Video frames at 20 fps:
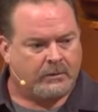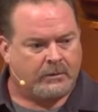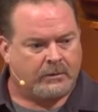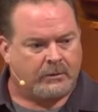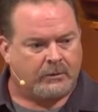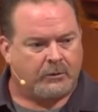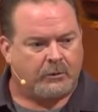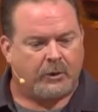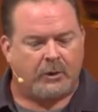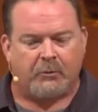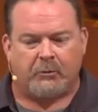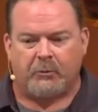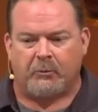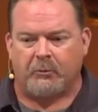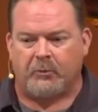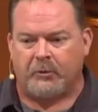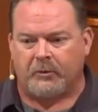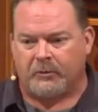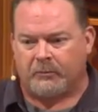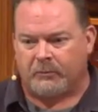
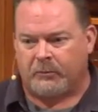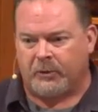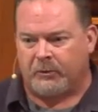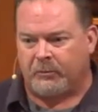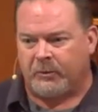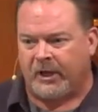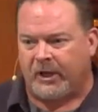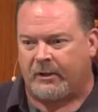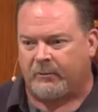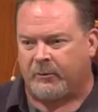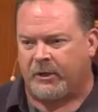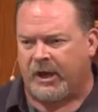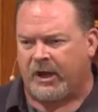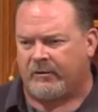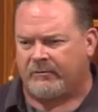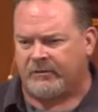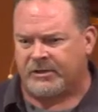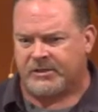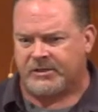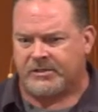We
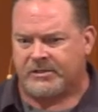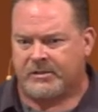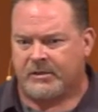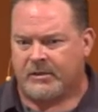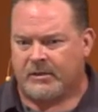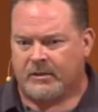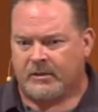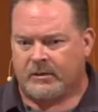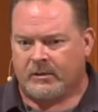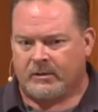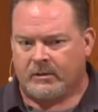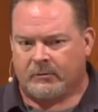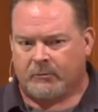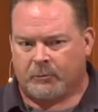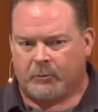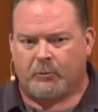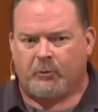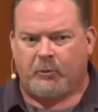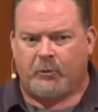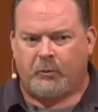have this.
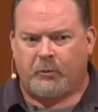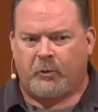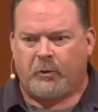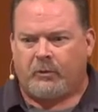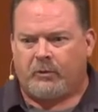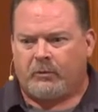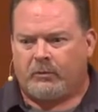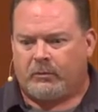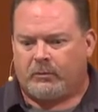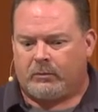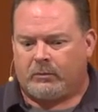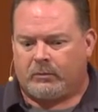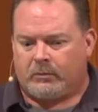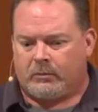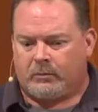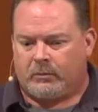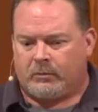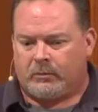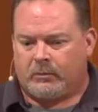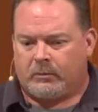
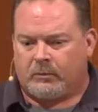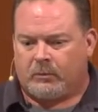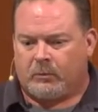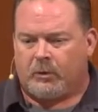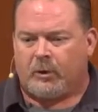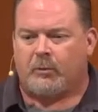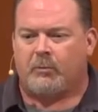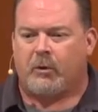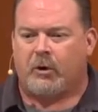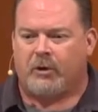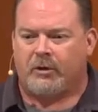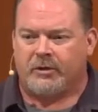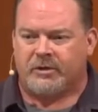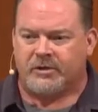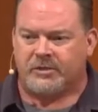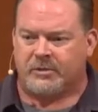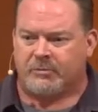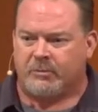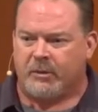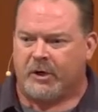We are part of
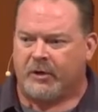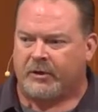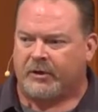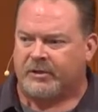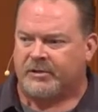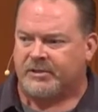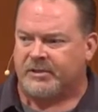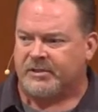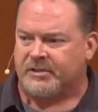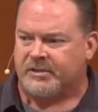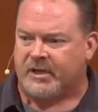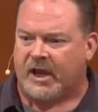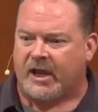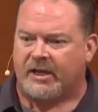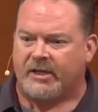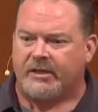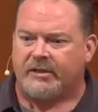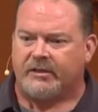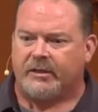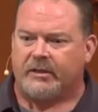this American
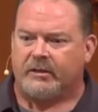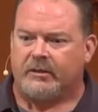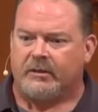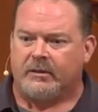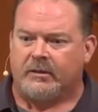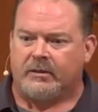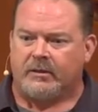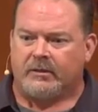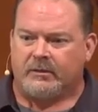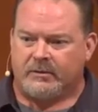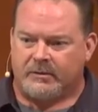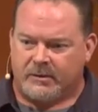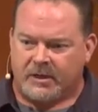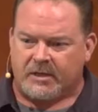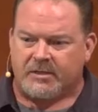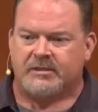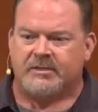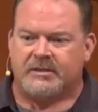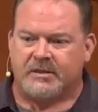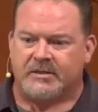society that
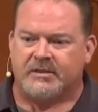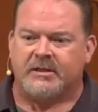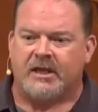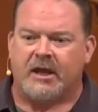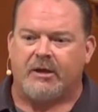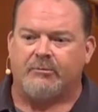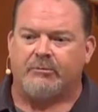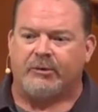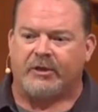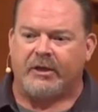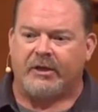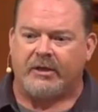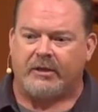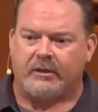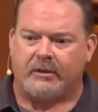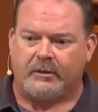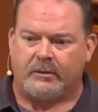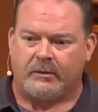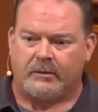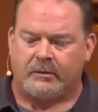does the same
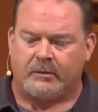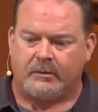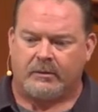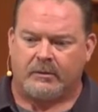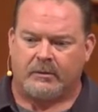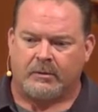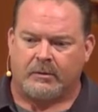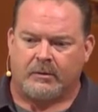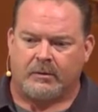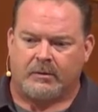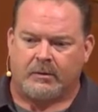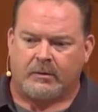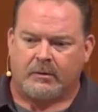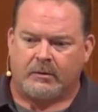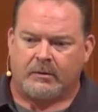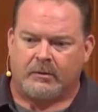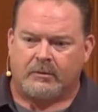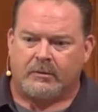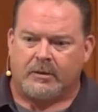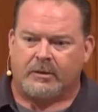thing.
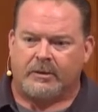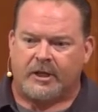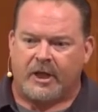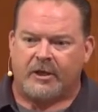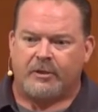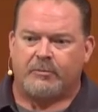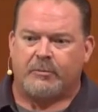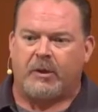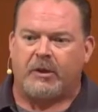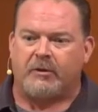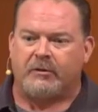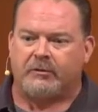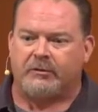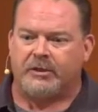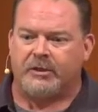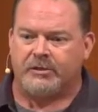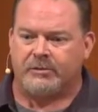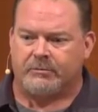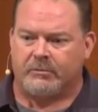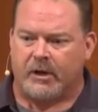The death
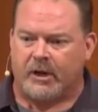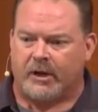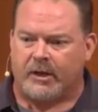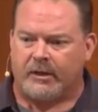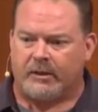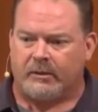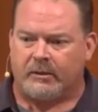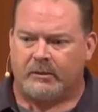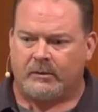penalty is right.